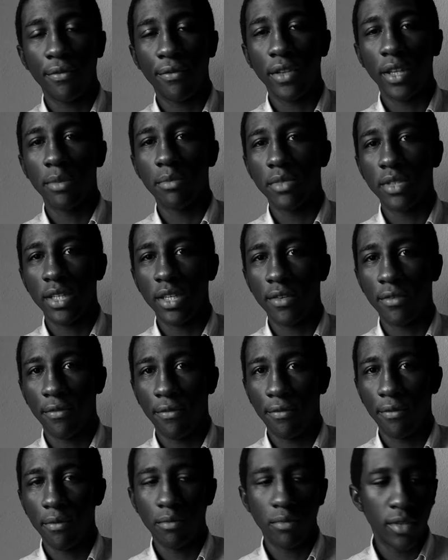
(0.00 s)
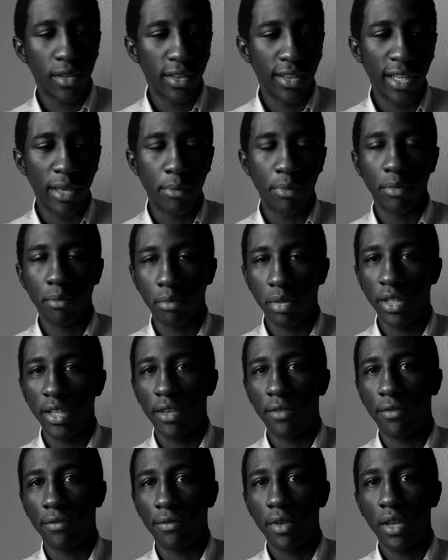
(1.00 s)
flimsy, limp
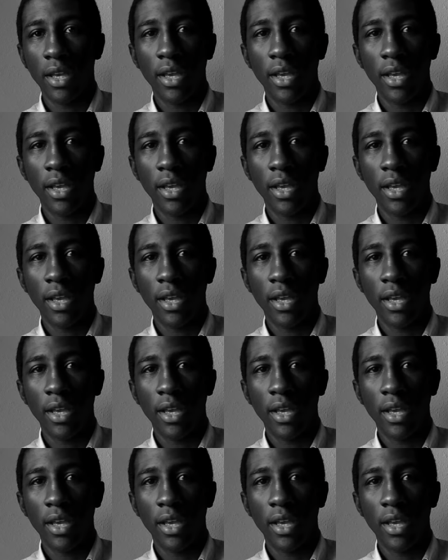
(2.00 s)
belief.